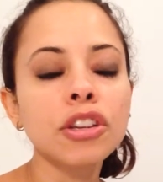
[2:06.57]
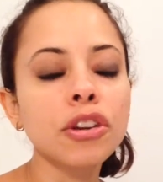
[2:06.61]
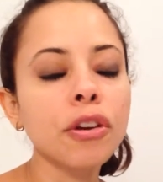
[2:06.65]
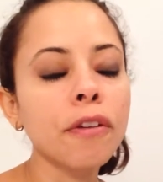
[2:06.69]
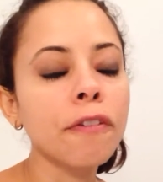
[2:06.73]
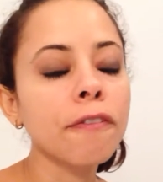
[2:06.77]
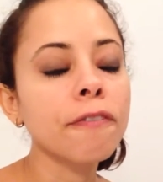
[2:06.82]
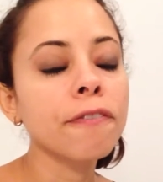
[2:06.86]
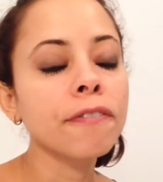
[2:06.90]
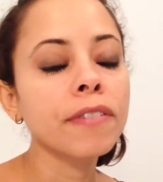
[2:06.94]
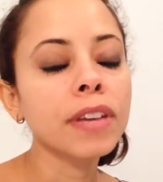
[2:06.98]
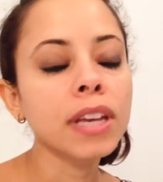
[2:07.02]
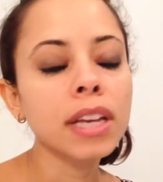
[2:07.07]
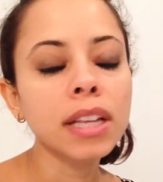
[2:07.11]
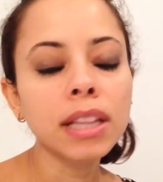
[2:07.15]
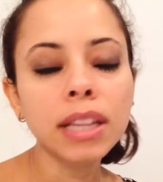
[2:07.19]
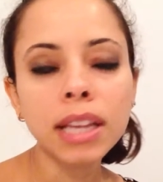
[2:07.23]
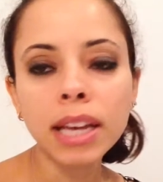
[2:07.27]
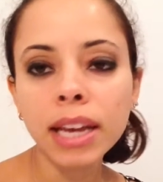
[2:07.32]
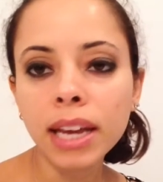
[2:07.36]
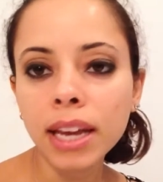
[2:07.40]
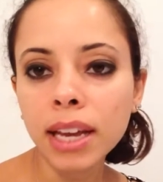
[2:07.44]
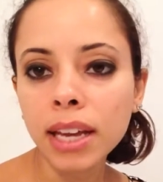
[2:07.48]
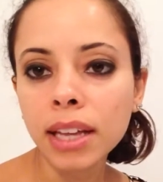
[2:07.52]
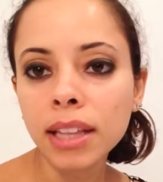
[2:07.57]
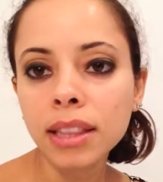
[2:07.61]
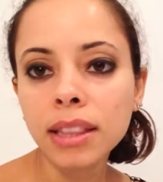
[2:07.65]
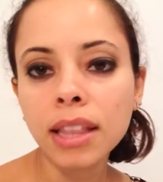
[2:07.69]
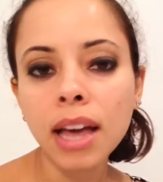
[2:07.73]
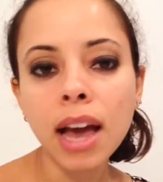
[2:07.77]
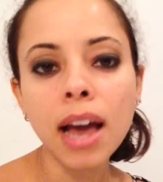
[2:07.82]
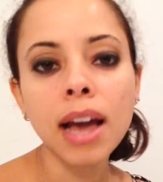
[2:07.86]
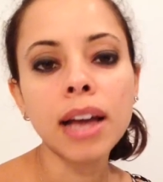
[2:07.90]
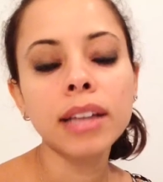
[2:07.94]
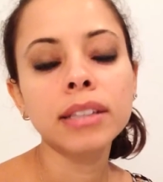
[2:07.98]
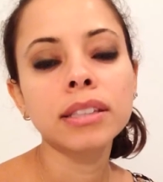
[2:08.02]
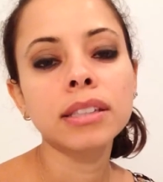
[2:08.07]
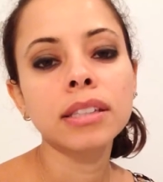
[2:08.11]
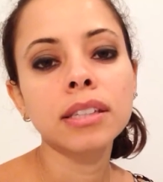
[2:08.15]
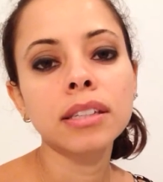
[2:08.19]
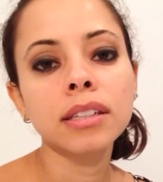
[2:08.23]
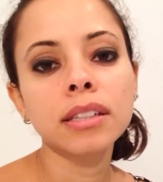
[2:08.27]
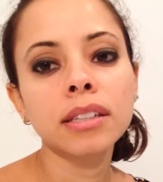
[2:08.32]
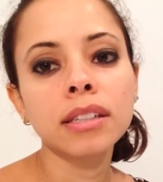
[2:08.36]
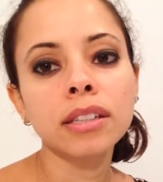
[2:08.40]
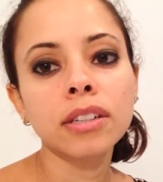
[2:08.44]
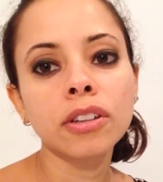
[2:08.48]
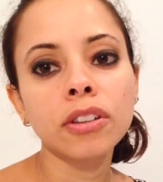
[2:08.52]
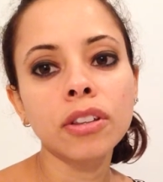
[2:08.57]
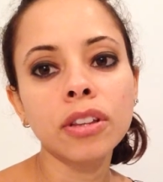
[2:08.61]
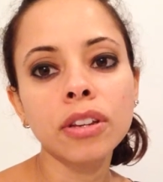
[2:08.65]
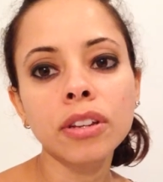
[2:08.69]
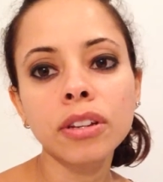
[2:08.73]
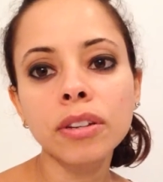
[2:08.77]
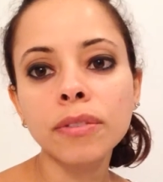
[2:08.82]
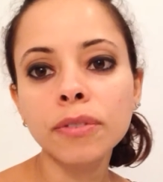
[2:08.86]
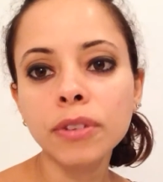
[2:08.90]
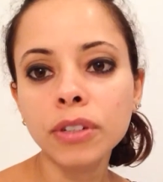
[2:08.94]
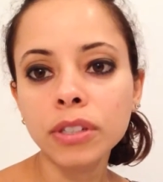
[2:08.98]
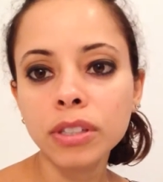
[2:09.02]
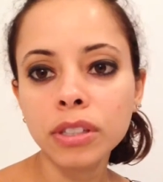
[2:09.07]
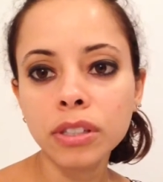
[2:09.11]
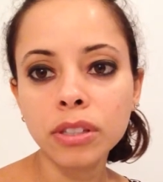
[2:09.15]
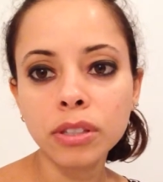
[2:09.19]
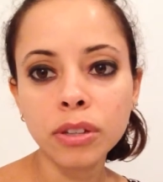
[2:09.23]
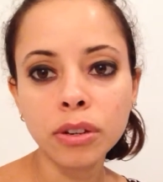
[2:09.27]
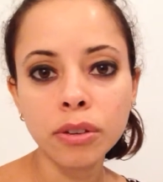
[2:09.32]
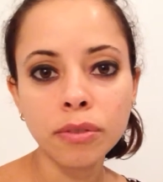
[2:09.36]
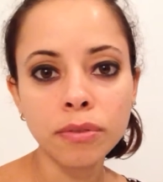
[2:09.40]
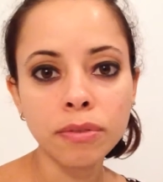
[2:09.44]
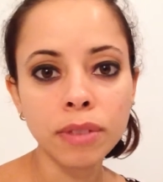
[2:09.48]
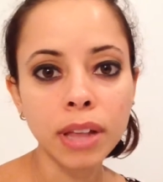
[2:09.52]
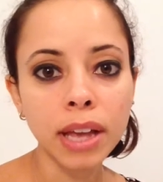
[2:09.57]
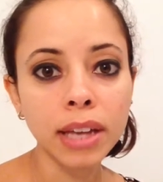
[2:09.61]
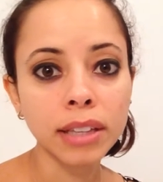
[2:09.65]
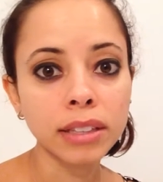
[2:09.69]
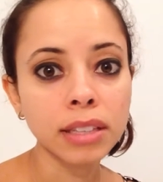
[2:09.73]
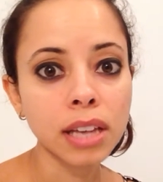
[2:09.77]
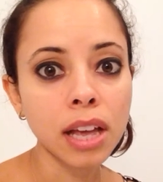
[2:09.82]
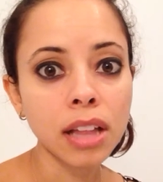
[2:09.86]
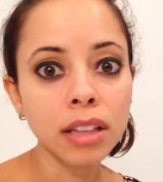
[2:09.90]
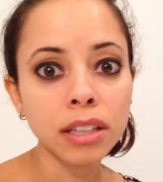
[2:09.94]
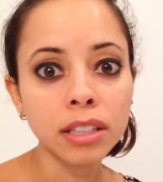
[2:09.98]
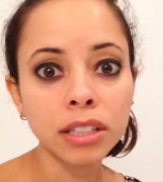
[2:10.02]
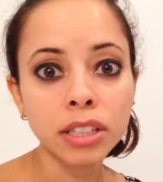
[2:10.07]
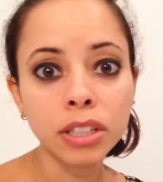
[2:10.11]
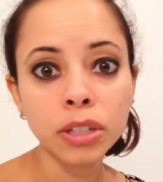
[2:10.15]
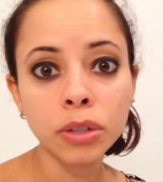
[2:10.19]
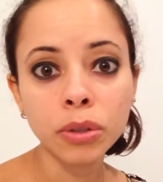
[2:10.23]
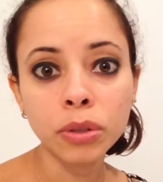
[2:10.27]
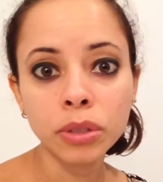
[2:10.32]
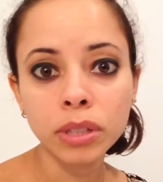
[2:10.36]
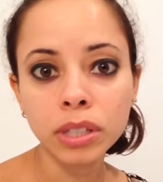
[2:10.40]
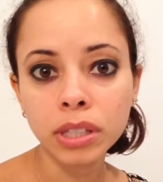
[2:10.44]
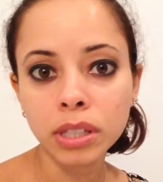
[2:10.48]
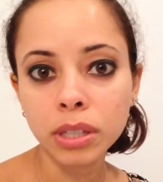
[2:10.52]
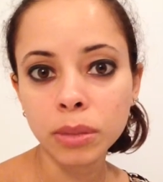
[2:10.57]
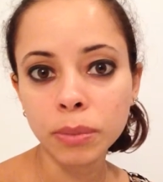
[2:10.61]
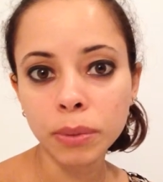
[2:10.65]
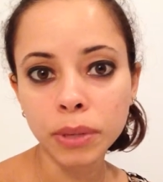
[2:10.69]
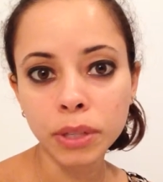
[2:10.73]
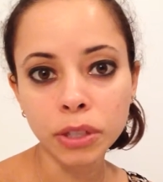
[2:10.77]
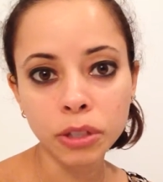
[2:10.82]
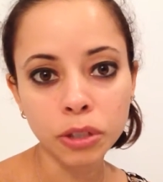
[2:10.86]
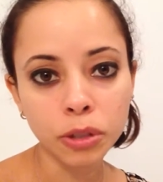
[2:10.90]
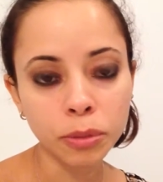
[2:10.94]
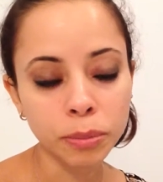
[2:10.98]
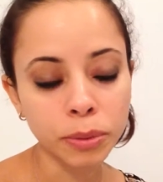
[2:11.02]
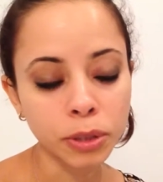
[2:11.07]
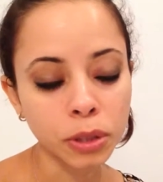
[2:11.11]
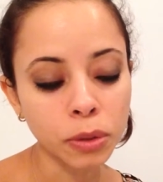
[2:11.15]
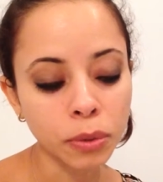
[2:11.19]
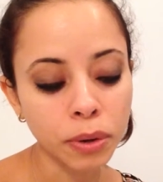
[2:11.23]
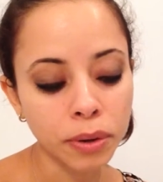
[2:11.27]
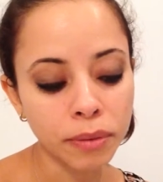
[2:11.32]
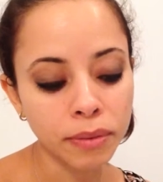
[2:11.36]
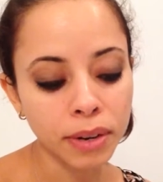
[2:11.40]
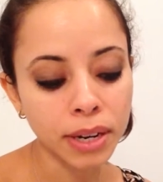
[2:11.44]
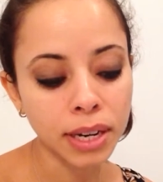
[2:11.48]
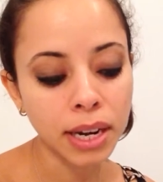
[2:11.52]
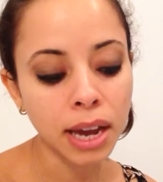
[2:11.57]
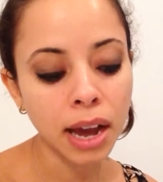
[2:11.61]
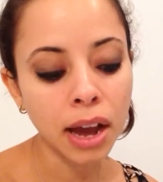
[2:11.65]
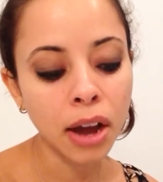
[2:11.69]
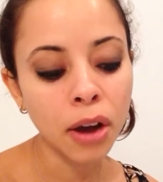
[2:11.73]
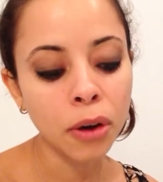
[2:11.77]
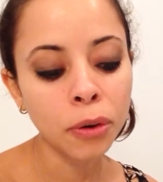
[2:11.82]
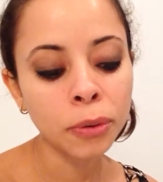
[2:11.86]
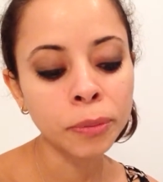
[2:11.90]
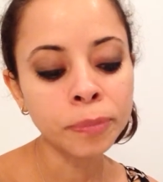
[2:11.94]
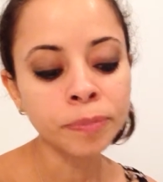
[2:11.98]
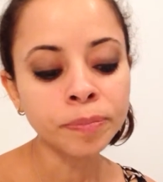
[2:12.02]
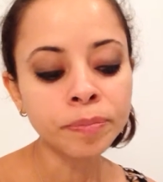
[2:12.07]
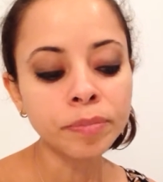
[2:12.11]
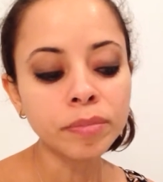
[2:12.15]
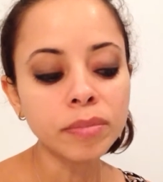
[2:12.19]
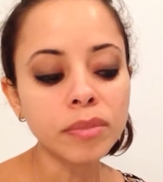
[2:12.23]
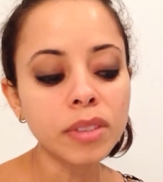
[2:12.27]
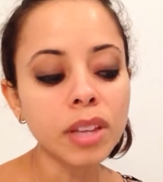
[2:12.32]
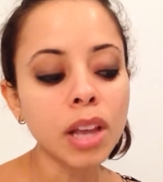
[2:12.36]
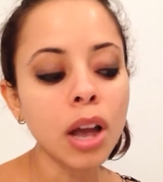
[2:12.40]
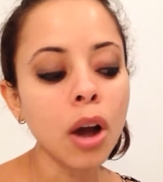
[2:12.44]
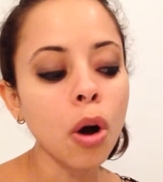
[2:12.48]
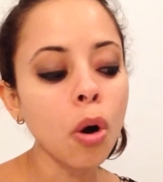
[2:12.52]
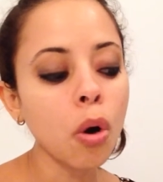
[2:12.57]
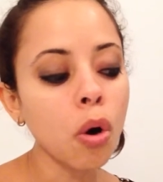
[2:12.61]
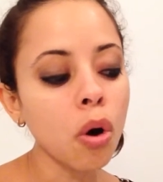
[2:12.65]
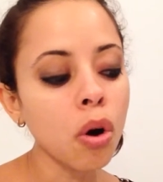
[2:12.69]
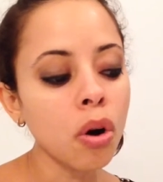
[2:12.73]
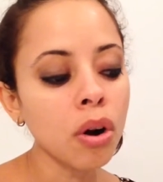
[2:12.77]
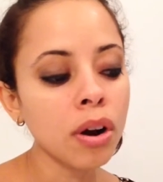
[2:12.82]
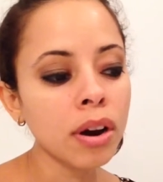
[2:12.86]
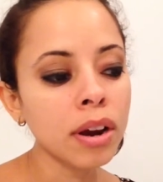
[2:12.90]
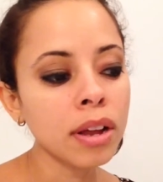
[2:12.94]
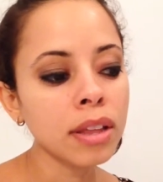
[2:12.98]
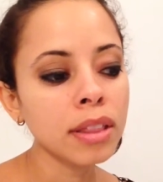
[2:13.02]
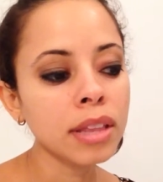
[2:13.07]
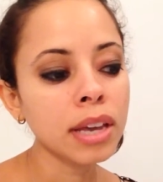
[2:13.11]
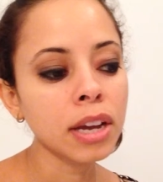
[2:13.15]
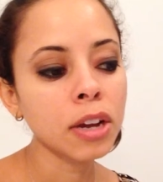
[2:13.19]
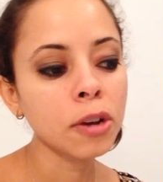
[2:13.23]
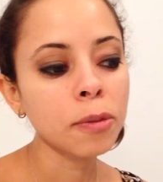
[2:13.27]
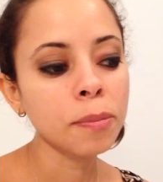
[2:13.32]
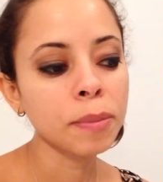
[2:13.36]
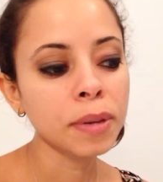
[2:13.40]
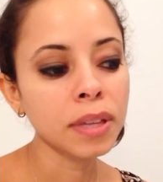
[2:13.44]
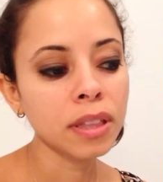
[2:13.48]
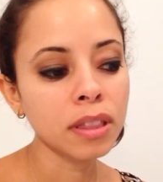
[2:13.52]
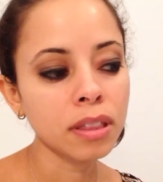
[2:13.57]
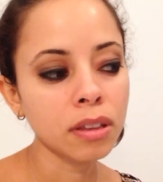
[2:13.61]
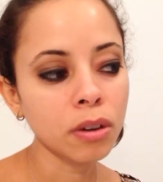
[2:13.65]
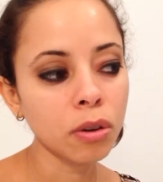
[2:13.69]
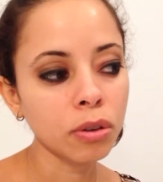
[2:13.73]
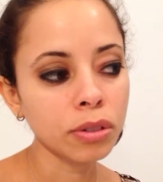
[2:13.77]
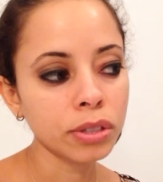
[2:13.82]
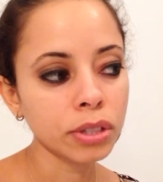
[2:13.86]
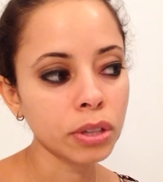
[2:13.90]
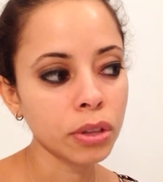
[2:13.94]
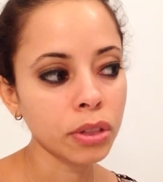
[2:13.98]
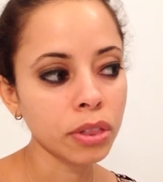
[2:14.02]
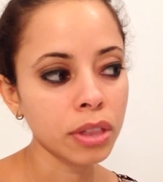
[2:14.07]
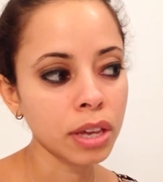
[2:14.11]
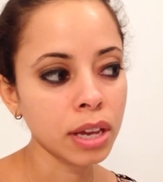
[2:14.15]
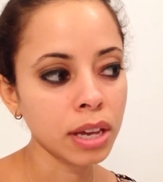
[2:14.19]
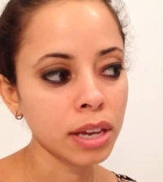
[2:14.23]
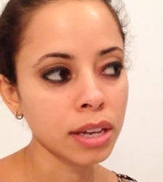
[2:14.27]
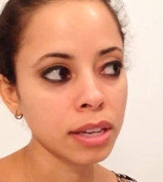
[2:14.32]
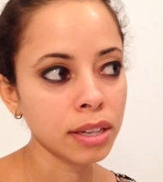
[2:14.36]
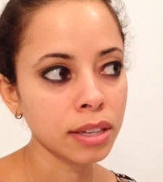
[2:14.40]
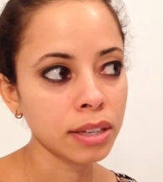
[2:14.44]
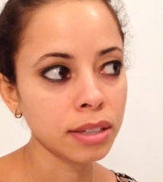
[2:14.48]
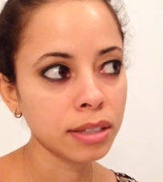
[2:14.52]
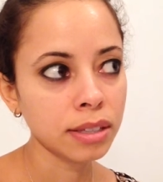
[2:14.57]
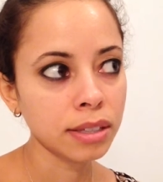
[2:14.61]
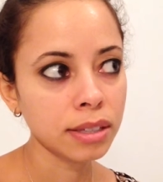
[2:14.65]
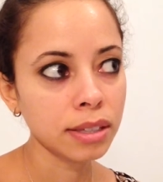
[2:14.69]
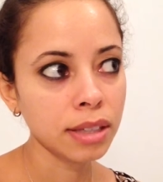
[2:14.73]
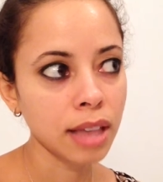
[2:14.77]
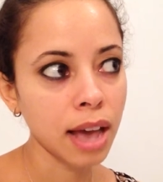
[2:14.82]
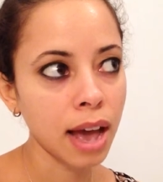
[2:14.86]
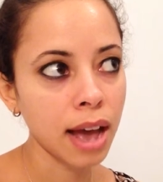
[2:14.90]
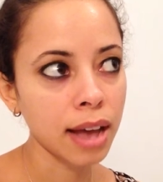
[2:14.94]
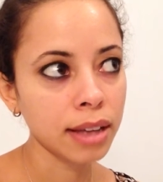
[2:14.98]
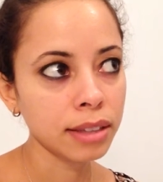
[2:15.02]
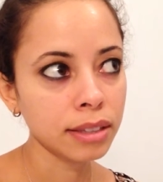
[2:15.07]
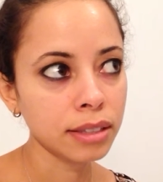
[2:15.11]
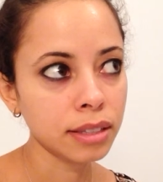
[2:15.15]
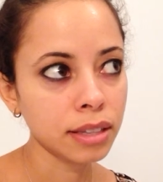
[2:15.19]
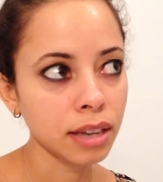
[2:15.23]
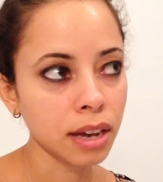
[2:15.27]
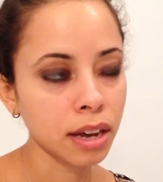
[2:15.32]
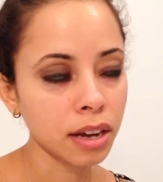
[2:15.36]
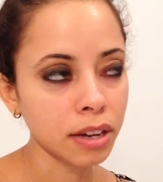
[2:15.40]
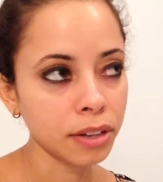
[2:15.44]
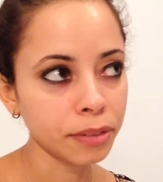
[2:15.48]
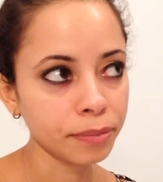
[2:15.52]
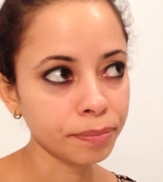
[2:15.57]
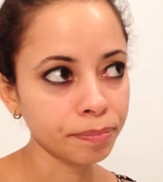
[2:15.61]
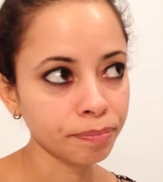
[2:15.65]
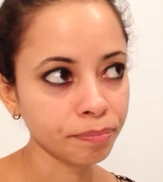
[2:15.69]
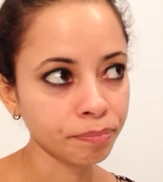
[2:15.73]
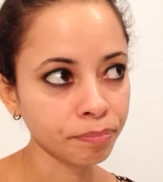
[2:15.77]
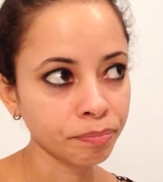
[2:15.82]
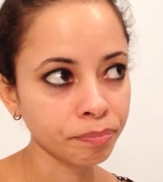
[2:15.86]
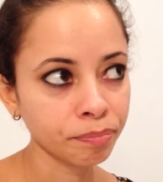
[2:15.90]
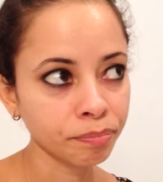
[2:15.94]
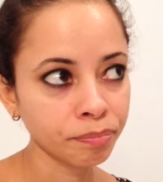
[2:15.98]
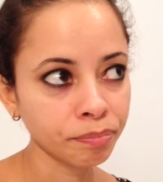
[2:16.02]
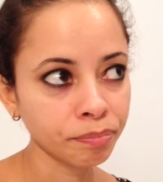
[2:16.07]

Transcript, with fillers: you're feeling that, you know, the universe is sort of like telling you this is what you should be doing right now. Or they could be also things that, um,